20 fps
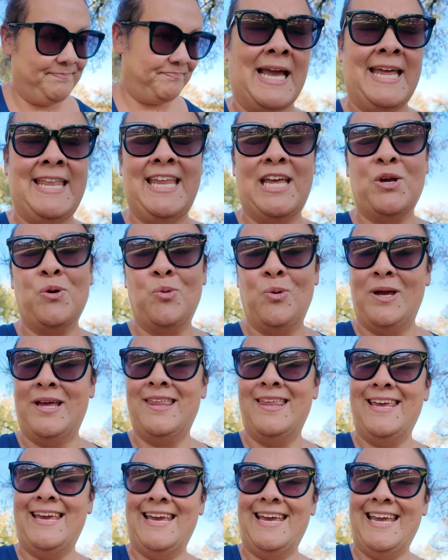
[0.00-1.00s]
And then
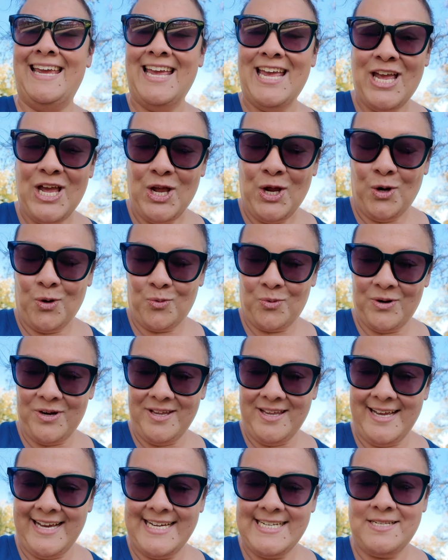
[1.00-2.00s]
quickly
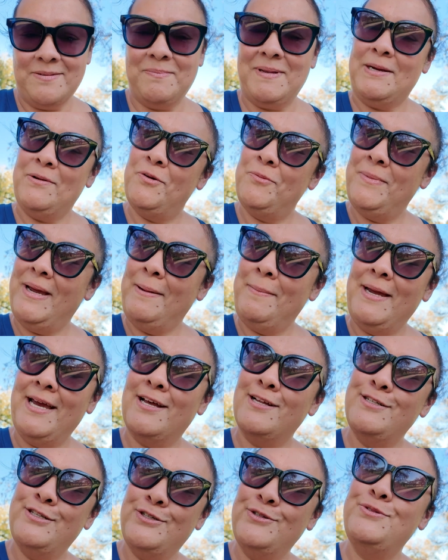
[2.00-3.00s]
realized, I'm like, well, maybe
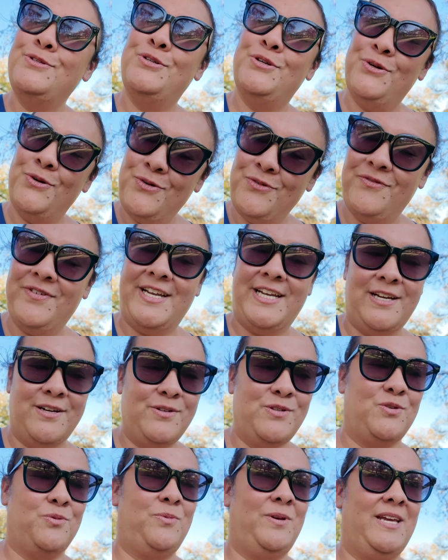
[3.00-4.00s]
I'll do 2
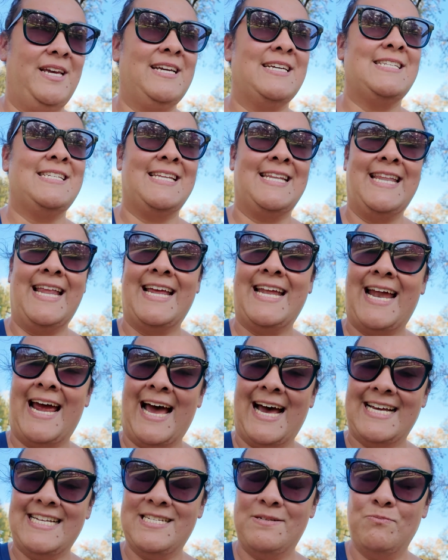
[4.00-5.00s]
videos a week because then that
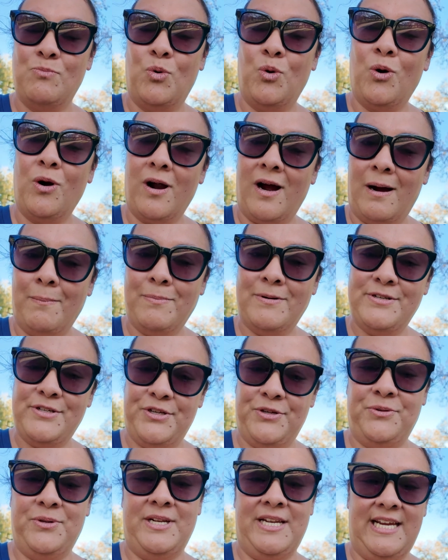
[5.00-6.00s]
has more
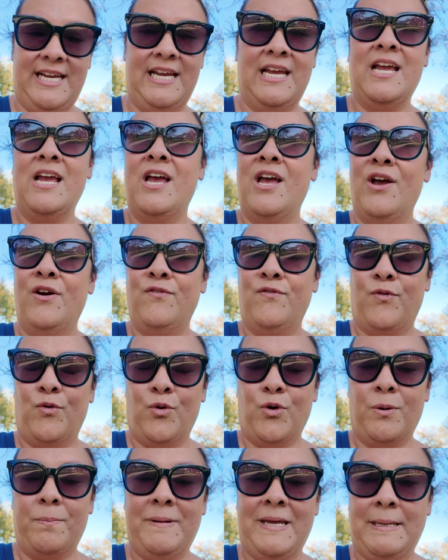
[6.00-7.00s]
opportunity
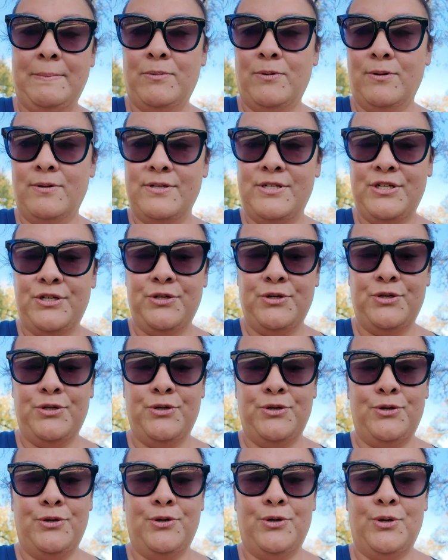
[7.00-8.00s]
for people
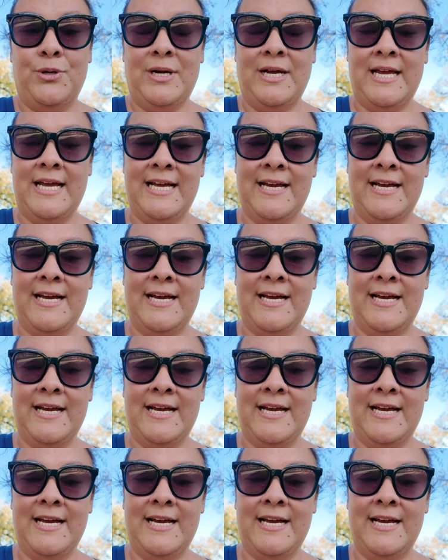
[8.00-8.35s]
to